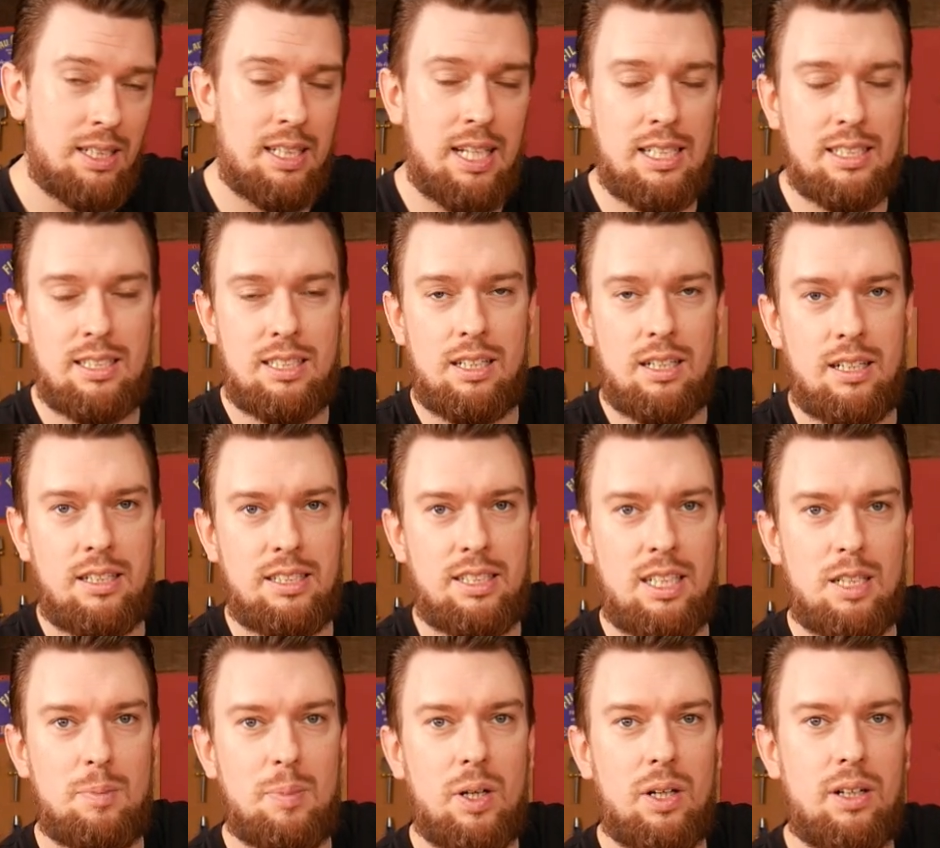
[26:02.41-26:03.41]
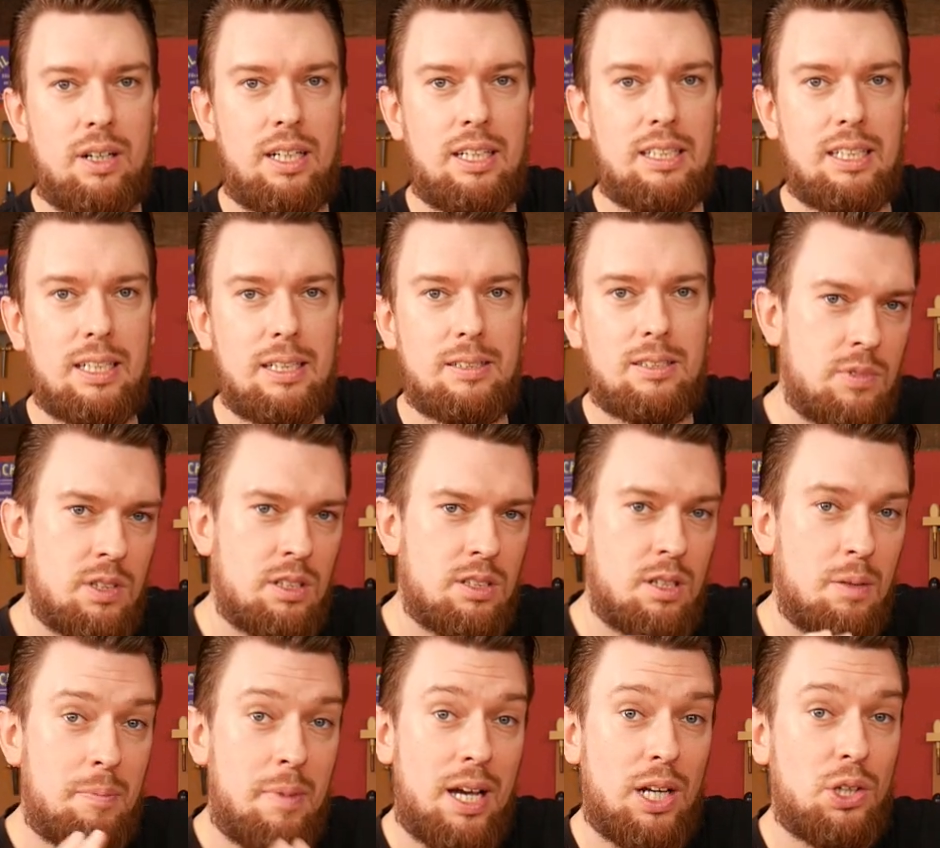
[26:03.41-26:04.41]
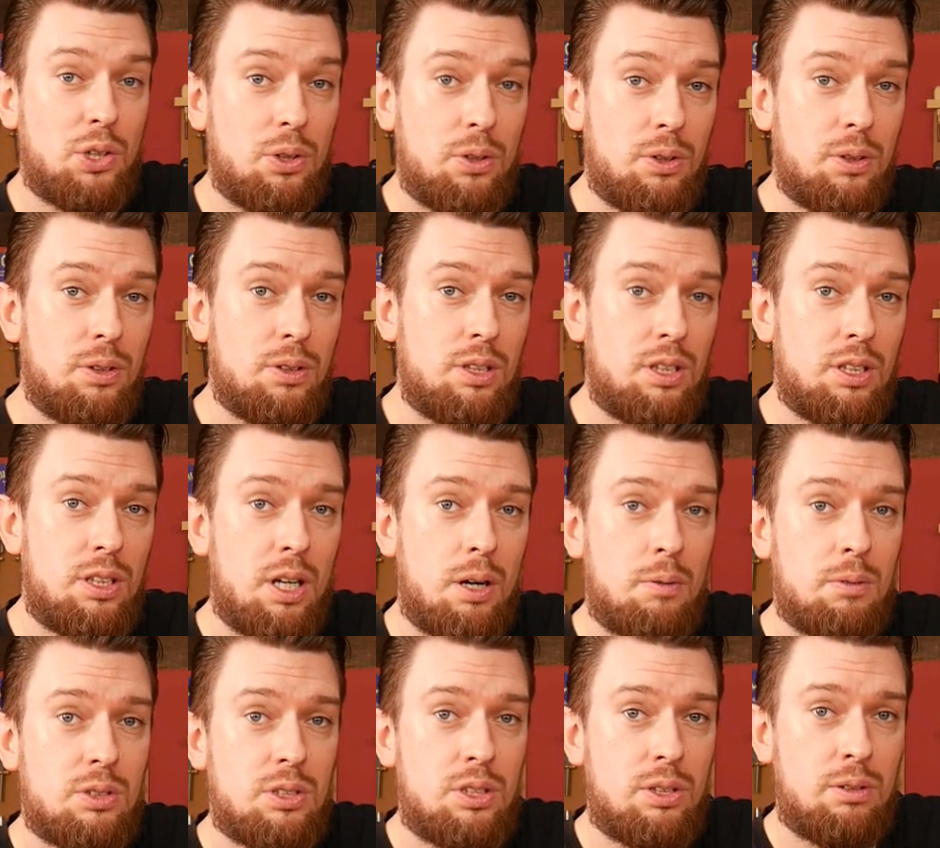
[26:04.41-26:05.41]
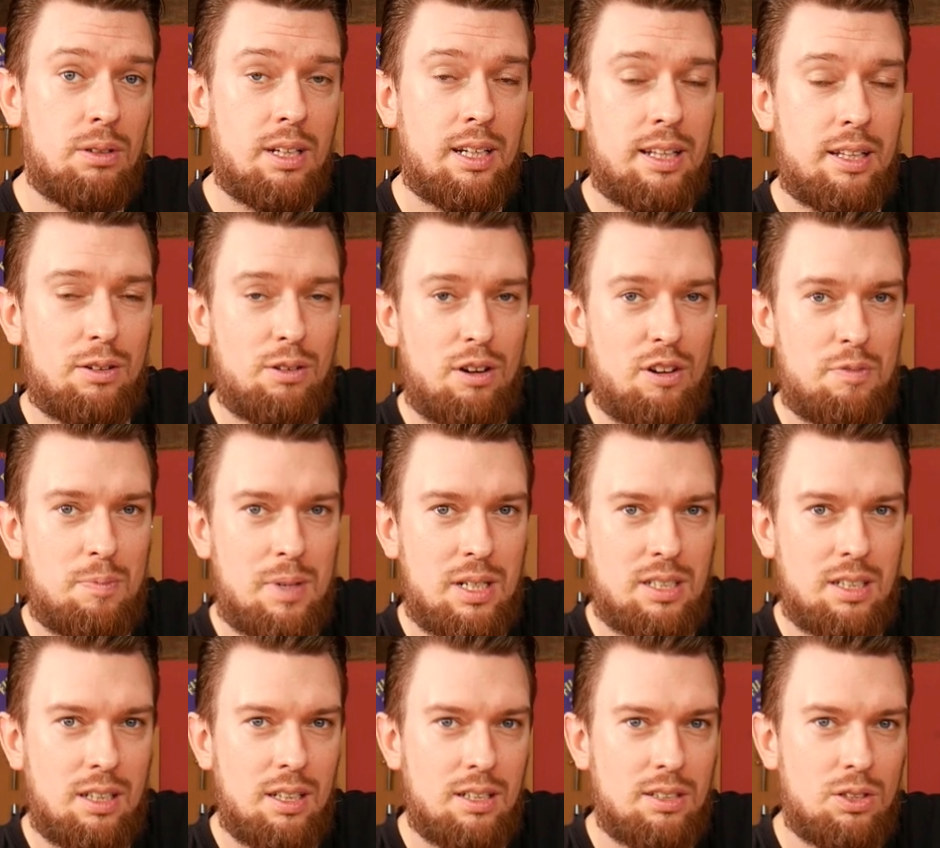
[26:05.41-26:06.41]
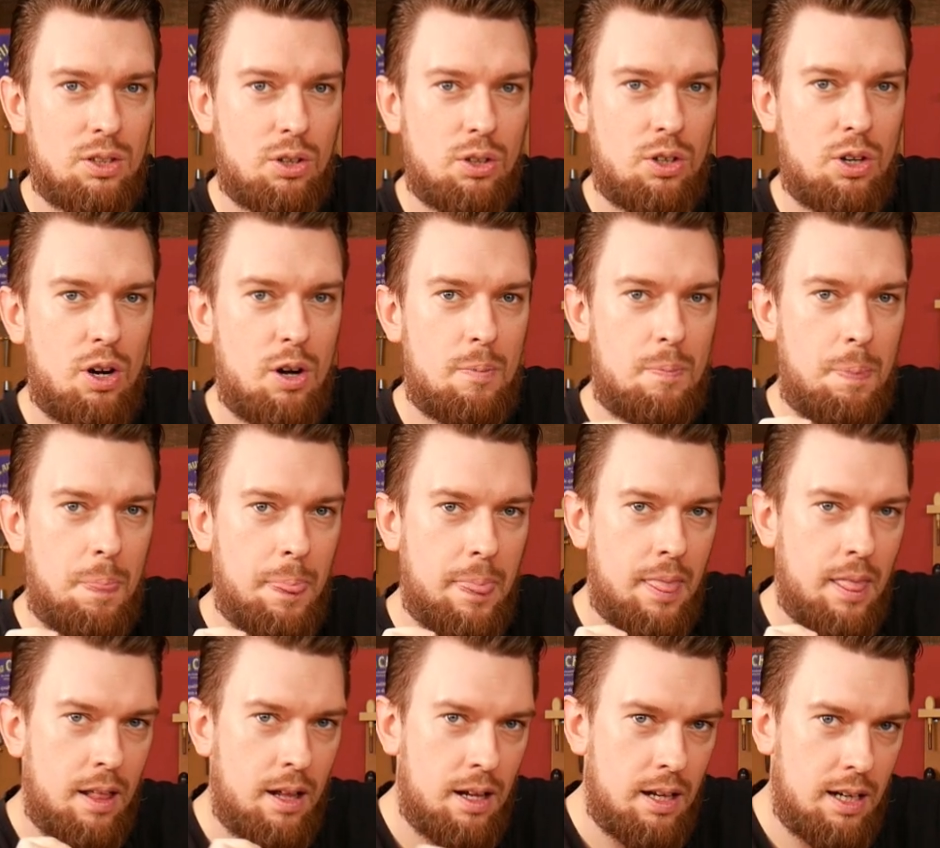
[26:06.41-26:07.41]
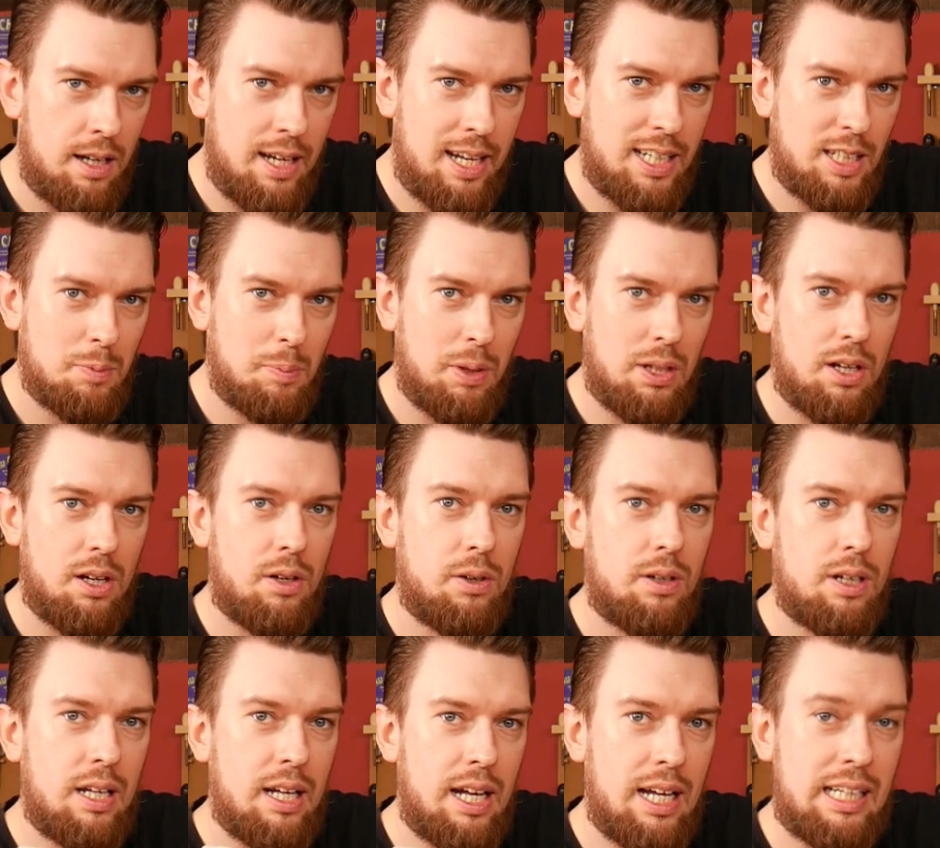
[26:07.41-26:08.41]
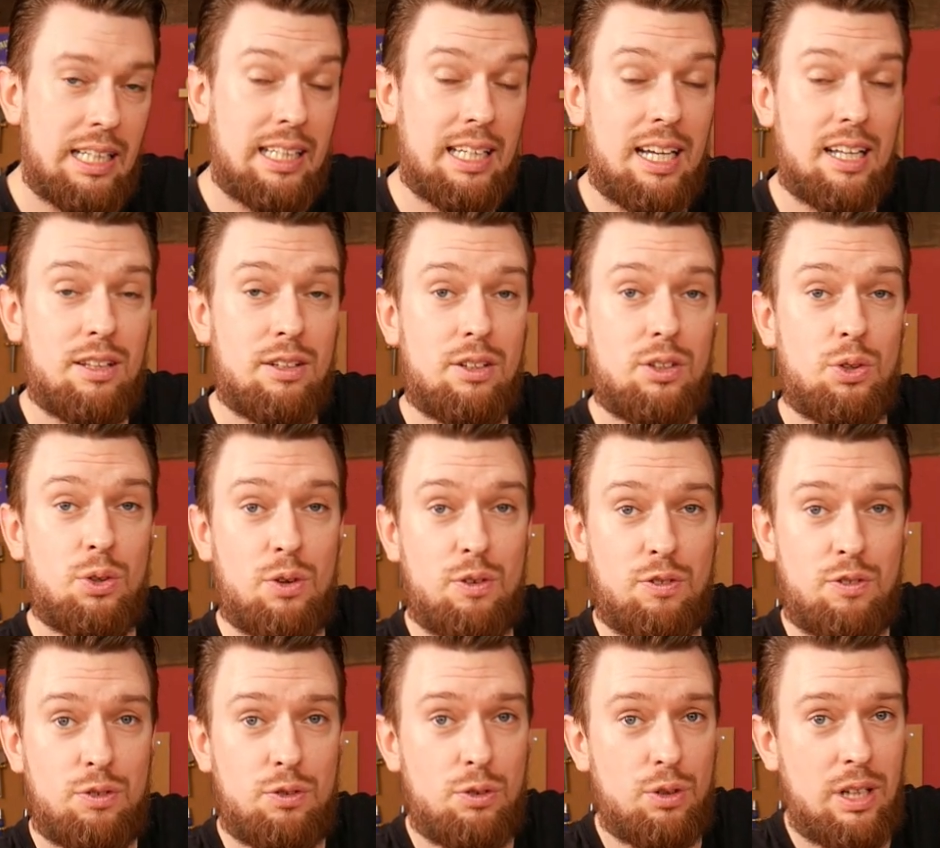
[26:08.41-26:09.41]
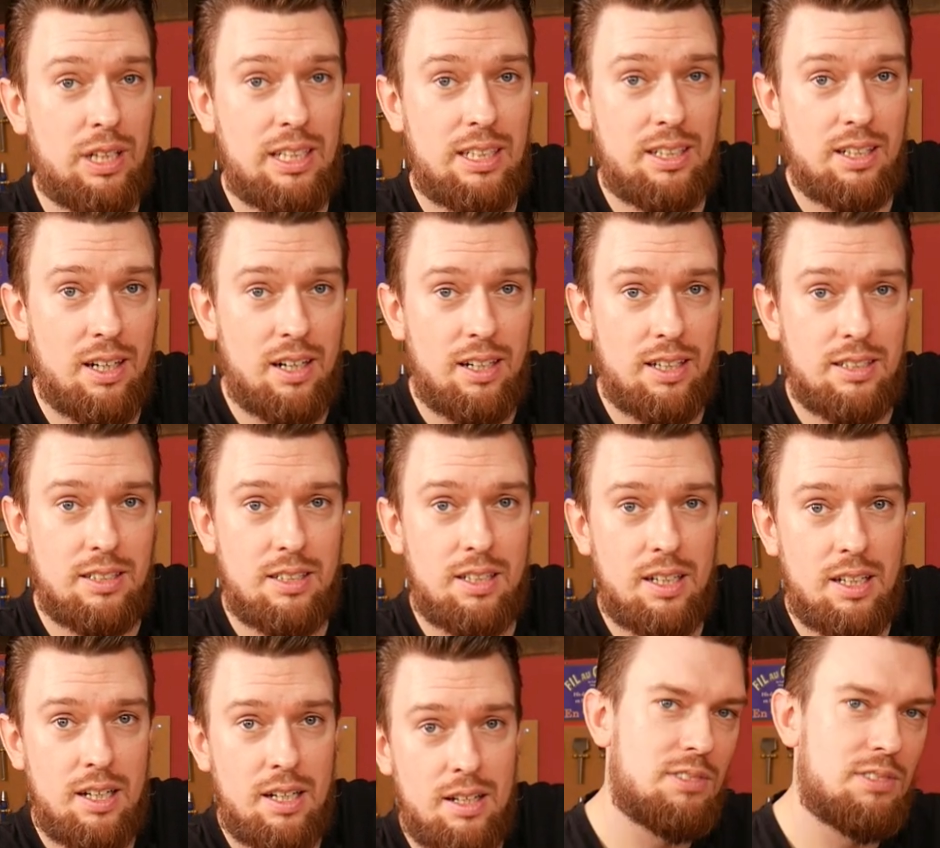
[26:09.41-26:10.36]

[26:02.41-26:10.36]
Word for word: And that's the idea behind it. So make sure you go onto leathercraftmasterclass.com, linked below, and get your free guides.